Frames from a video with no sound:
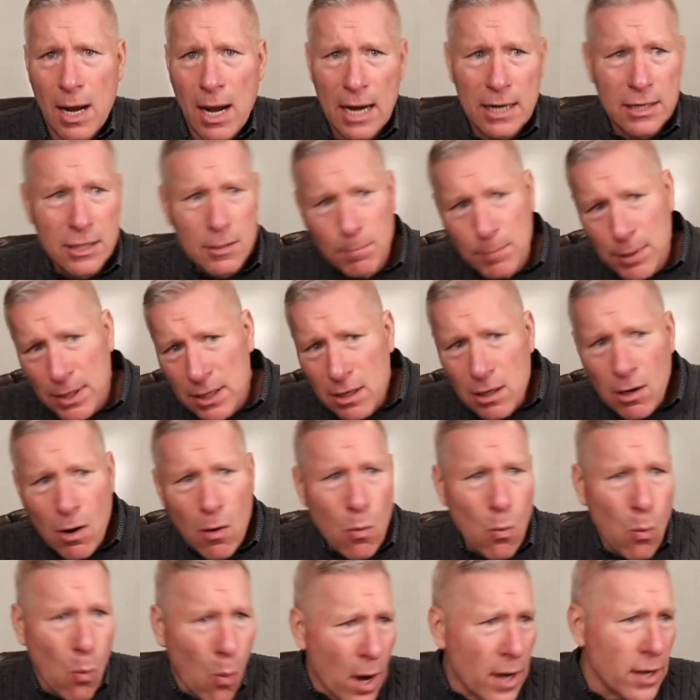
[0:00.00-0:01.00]
And depending
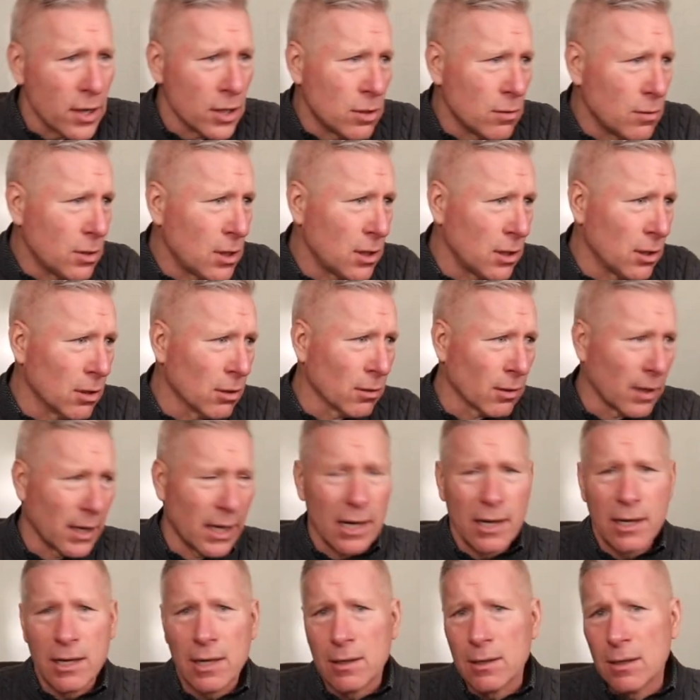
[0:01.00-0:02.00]
on what unit you're
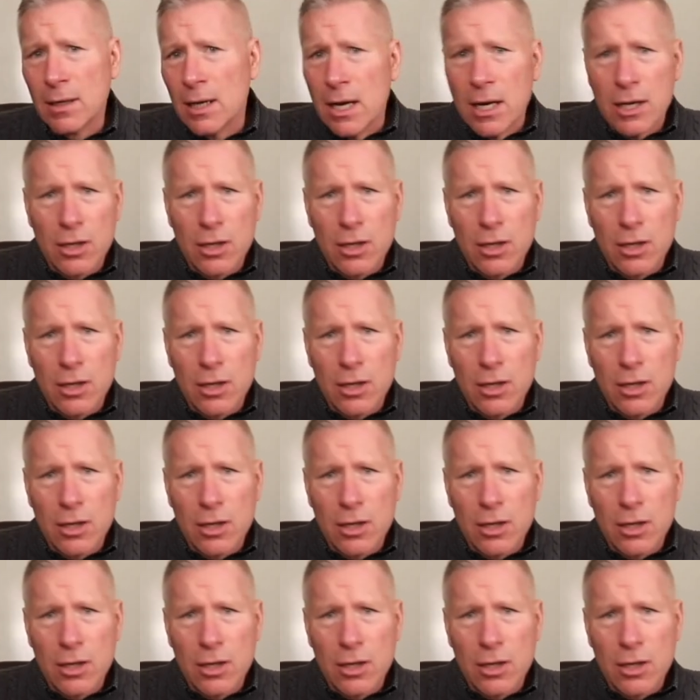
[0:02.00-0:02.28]
in and